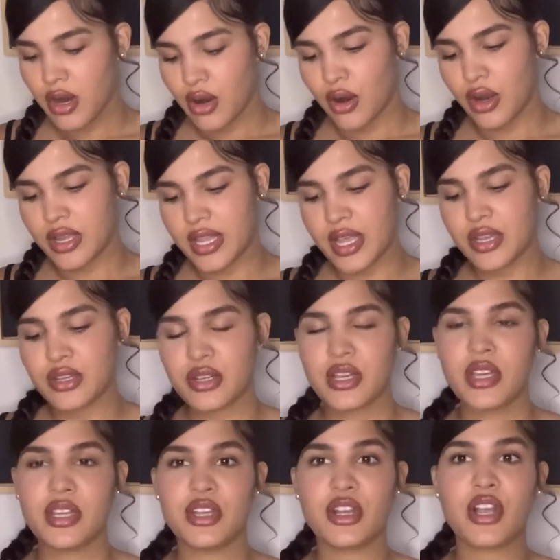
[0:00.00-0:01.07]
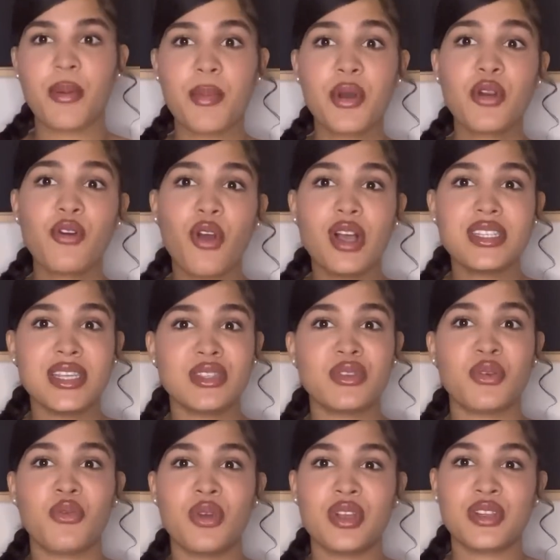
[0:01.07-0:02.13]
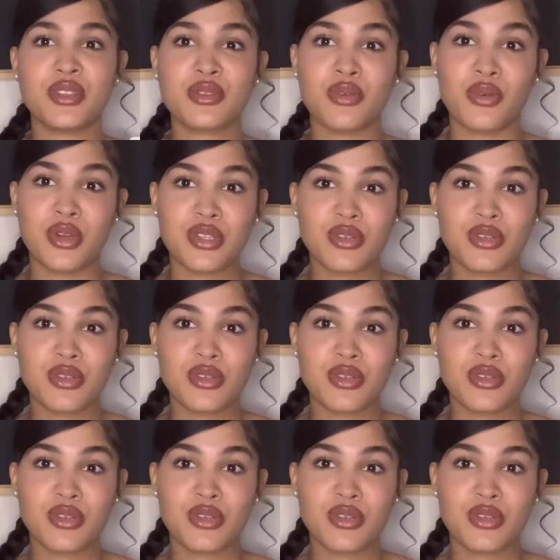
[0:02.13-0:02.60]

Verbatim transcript: or like you're coming across as the queen of swords